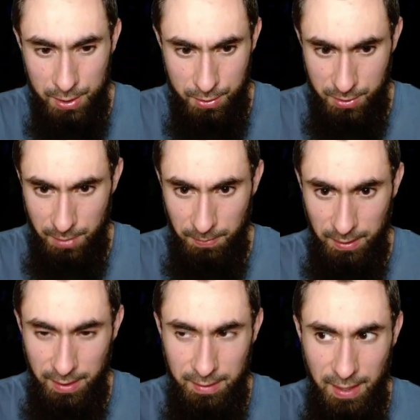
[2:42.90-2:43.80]
or something
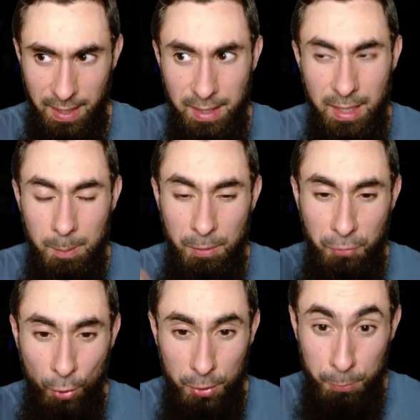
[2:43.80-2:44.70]
like that
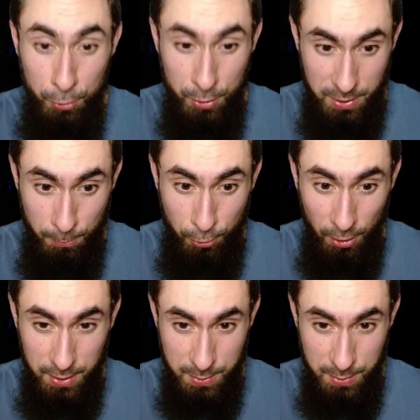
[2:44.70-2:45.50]
before the Brutus can proc his